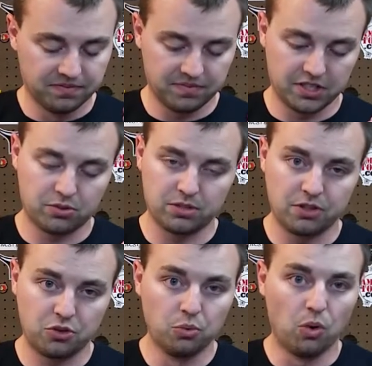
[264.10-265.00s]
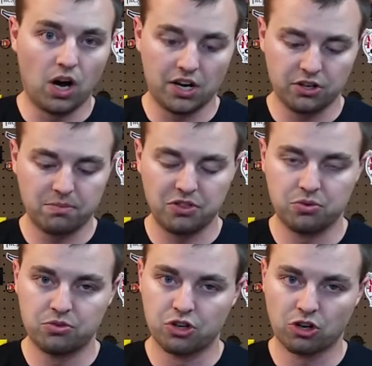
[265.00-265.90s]
This one's been through water, been
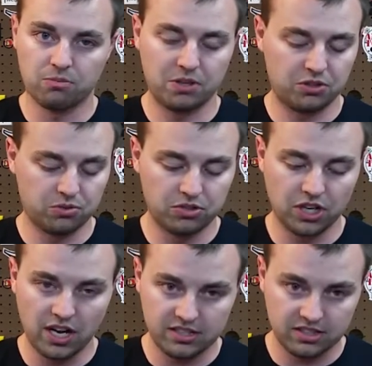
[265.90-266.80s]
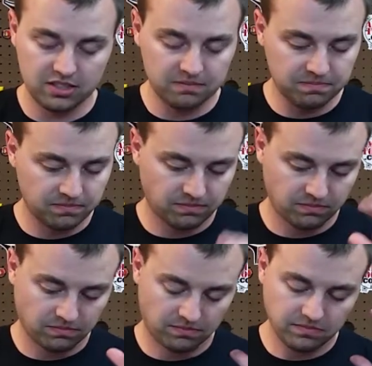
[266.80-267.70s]
through dirt, been through dust.
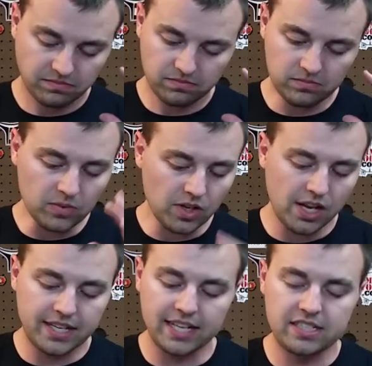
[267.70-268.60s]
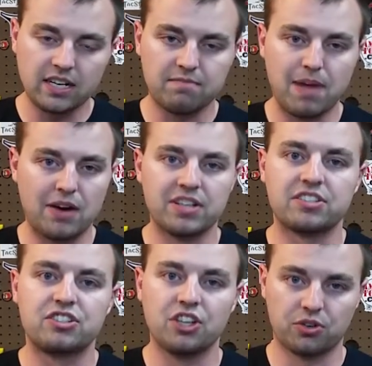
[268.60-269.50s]
I can't say enough about it. It's
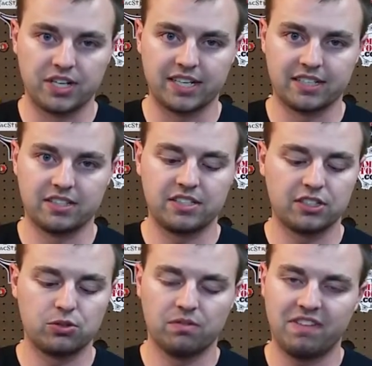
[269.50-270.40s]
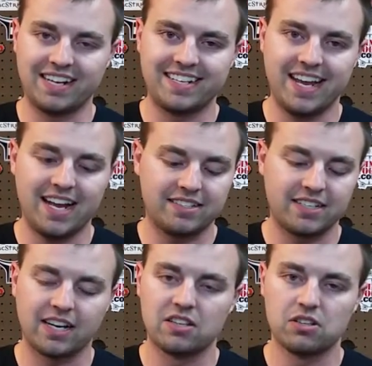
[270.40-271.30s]
still kicking. This thing's doing
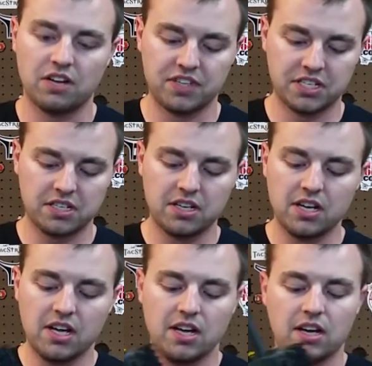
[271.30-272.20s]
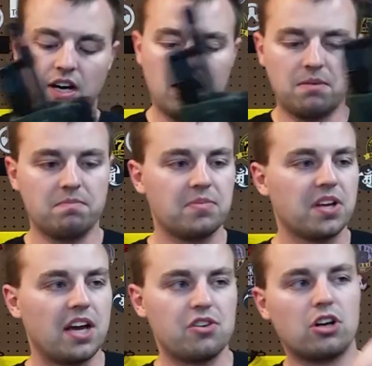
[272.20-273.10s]
fantastic, and I love it. And
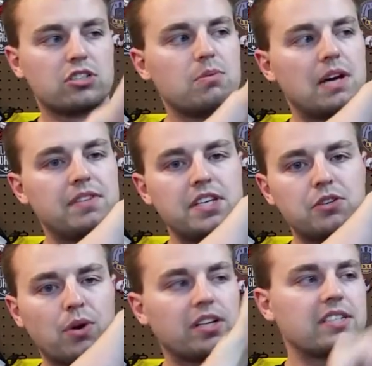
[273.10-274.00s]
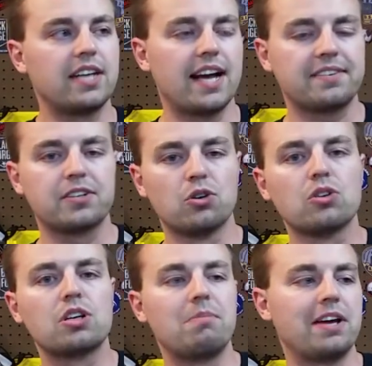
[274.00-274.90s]
then also we have the Great Lakes Tactical
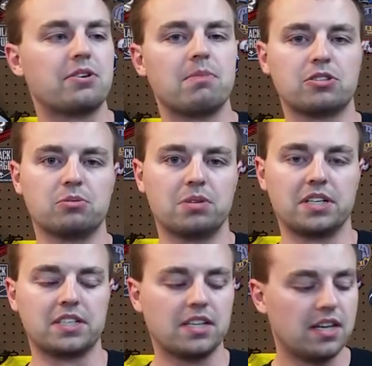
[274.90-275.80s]
Commander muzzle brake.